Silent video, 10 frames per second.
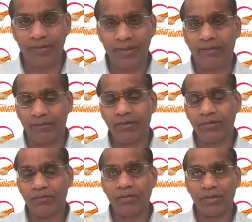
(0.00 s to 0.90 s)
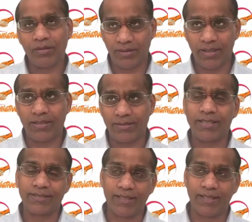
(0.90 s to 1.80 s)
Yeah,
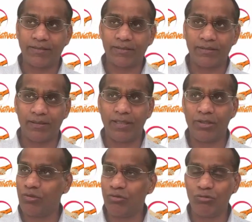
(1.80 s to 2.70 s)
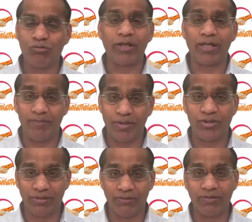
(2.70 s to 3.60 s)
that's correct. And you rightly
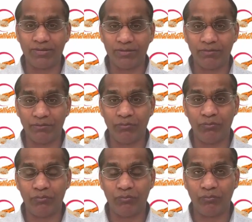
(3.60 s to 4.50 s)
mentioned the